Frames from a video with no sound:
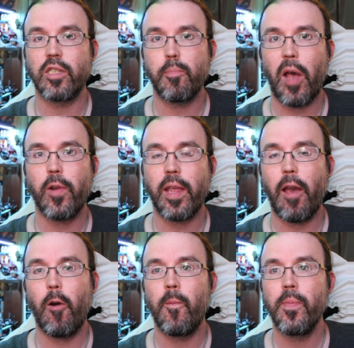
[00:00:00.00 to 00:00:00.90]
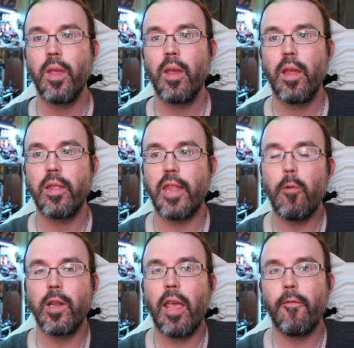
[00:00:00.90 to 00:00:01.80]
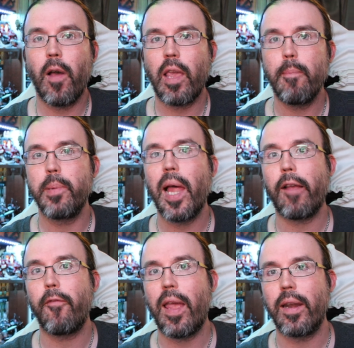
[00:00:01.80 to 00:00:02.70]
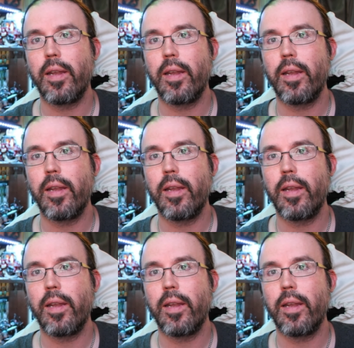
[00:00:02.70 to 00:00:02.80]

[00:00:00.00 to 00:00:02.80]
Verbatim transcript: spouting out, they would get fucking black van.